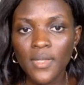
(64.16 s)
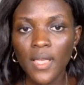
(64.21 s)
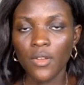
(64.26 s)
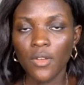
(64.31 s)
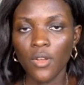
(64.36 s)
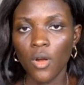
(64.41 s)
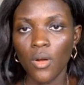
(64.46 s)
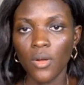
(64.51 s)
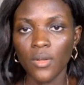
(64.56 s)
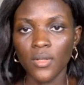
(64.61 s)

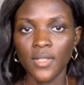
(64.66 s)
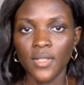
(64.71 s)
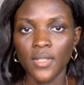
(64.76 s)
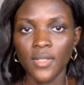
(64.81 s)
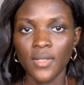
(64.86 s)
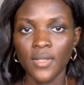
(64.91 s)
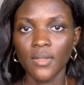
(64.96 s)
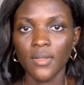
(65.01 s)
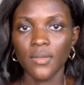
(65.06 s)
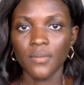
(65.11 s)
and
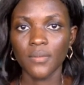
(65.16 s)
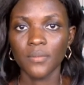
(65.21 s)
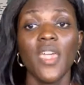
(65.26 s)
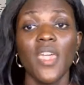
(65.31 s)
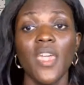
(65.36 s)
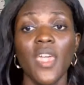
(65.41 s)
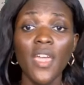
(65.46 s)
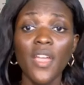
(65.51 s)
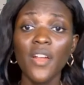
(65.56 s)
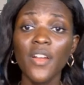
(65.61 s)
hurts.
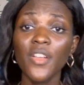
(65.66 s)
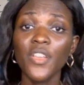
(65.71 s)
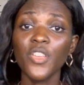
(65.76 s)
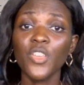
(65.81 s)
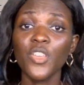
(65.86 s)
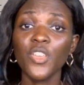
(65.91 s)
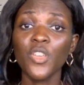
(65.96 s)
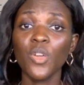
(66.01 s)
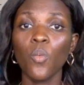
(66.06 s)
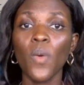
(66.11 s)
Here,
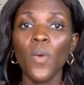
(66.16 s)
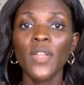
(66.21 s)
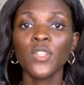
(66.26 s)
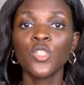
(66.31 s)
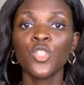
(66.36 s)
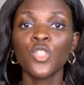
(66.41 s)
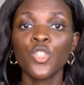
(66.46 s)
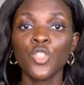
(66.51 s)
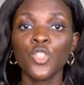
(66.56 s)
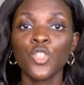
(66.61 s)
your
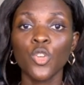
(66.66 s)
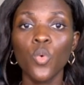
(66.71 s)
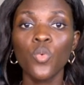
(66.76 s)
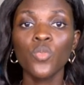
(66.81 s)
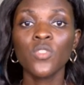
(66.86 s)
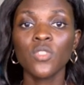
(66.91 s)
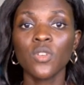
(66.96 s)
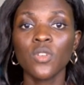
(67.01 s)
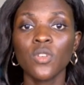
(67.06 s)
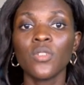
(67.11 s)
words
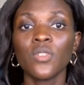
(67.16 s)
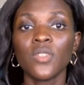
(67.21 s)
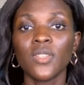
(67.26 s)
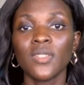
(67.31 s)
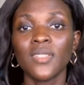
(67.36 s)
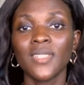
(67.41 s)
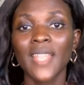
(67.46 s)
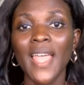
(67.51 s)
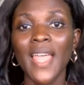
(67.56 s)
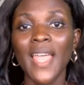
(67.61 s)
shows
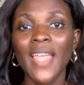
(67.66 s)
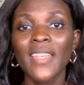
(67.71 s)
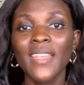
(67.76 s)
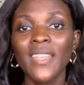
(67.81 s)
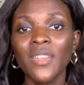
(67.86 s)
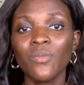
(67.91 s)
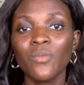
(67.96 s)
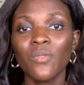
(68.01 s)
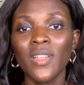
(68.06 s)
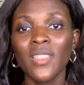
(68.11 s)

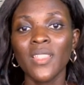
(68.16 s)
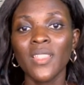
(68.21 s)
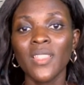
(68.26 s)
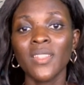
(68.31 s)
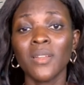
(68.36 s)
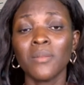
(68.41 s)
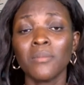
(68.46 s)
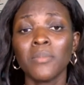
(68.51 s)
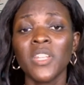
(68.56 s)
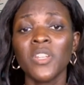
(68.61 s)
understanding rather
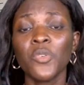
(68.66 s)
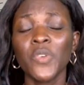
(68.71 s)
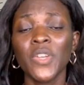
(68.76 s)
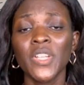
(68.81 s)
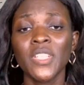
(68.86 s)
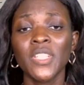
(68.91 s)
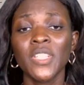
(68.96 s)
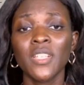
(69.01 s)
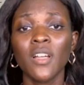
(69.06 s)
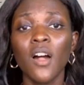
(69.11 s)
than being
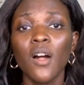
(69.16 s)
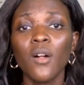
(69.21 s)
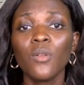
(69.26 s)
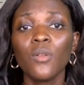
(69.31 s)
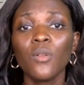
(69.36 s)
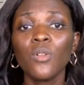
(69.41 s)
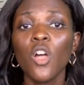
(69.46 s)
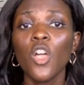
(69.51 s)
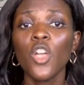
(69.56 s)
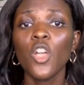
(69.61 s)

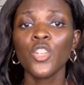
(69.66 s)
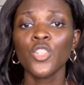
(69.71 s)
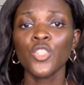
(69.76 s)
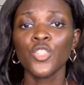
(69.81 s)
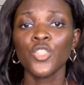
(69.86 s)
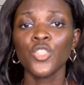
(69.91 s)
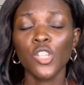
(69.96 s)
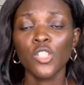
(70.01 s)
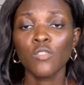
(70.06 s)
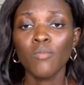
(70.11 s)
critical,
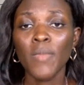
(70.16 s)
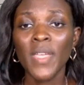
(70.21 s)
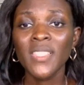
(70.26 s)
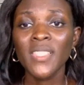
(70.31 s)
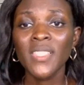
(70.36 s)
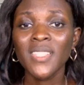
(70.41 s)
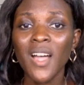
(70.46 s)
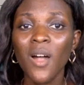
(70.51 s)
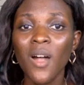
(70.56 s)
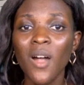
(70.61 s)

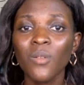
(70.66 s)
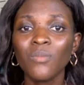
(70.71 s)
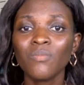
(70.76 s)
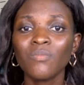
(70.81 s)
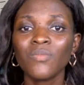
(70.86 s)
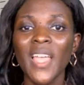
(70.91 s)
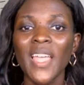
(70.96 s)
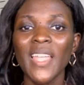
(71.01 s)
judgmental,